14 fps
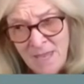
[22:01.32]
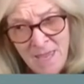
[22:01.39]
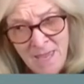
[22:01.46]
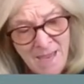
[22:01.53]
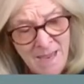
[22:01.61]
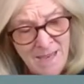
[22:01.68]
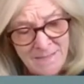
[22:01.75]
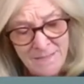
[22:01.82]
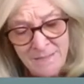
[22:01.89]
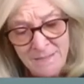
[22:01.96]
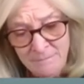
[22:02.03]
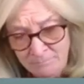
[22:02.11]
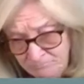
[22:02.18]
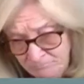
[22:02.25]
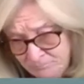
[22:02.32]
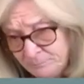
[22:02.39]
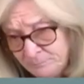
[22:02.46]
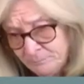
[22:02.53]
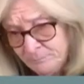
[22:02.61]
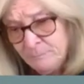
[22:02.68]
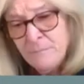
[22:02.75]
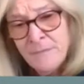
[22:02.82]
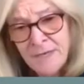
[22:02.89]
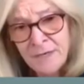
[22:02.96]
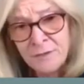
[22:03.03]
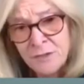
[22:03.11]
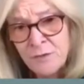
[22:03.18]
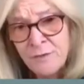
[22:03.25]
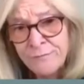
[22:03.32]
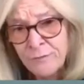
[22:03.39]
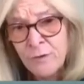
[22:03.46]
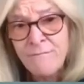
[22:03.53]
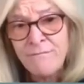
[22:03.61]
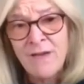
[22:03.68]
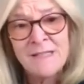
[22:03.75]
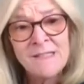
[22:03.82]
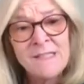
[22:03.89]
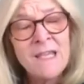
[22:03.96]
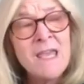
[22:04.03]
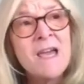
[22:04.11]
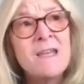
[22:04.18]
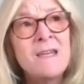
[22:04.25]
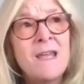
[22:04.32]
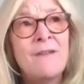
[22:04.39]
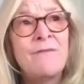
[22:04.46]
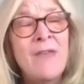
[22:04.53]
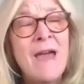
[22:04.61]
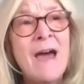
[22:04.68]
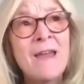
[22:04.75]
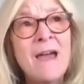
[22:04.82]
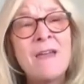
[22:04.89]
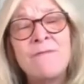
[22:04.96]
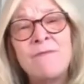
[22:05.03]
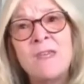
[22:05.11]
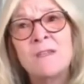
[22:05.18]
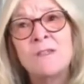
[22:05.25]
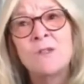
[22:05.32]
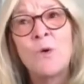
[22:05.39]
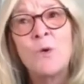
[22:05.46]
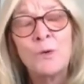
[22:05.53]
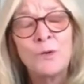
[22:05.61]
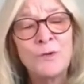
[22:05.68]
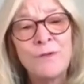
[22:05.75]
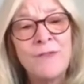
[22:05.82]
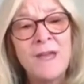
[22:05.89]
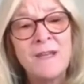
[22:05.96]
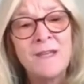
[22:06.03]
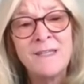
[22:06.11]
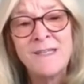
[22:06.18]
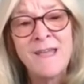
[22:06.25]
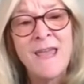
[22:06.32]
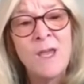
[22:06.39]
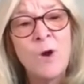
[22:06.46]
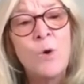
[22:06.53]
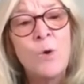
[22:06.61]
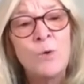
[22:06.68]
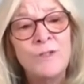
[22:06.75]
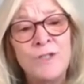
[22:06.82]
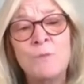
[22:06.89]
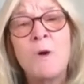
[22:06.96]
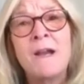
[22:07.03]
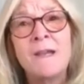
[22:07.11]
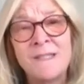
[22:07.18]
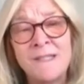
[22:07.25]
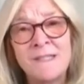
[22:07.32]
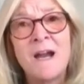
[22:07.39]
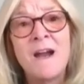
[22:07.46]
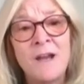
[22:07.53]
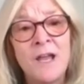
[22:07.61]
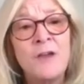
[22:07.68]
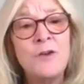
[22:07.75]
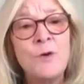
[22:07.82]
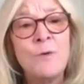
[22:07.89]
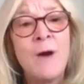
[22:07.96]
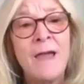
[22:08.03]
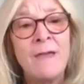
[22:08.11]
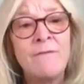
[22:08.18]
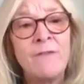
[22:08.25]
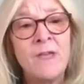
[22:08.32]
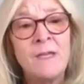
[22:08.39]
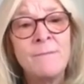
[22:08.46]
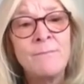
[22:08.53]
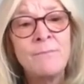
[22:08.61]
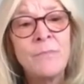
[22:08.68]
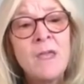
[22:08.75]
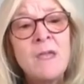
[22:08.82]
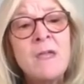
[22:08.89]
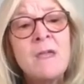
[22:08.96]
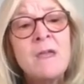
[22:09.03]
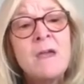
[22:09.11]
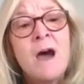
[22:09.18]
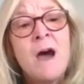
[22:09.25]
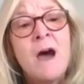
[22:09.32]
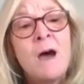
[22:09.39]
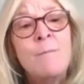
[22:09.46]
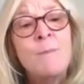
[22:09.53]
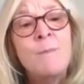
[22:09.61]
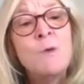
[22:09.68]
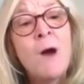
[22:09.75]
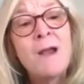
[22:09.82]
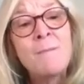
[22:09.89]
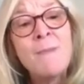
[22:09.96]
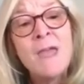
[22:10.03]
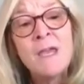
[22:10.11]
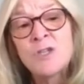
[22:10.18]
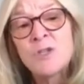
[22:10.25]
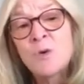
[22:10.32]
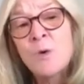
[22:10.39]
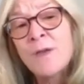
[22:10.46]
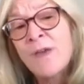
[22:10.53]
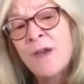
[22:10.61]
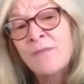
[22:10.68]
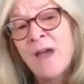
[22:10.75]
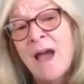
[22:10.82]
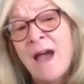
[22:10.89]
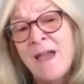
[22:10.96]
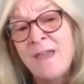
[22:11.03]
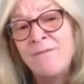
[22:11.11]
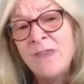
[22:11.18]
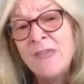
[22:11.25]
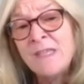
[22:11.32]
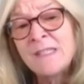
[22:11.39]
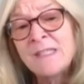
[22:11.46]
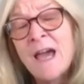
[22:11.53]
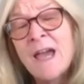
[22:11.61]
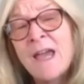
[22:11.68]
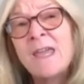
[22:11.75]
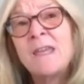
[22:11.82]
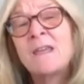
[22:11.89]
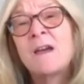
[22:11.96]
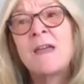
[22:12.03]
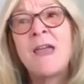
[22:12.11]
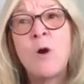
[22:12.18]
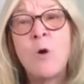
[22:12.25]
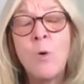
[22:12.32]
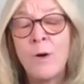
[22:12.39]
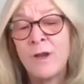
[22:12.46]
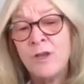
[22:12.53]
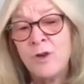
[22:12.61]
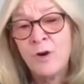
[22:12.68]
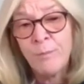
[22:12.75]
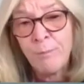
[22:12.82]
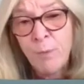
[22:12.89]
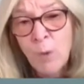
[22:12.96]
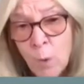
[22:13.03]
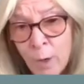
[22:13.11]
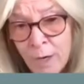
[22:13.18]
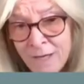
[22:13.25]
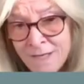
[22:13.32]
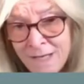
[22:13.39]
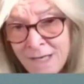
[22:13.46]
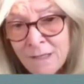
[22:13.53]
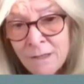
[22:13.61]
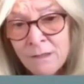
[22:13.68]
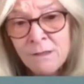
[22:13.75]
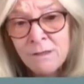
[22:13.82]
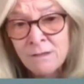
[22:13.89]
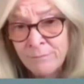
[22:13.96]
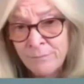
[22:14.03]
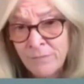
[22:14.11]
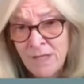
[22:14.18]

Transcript: and they're due for a vesicant, if that IV is older than a day old, you want to start a new IV. Um, you want to make sure that the IV site or your port needle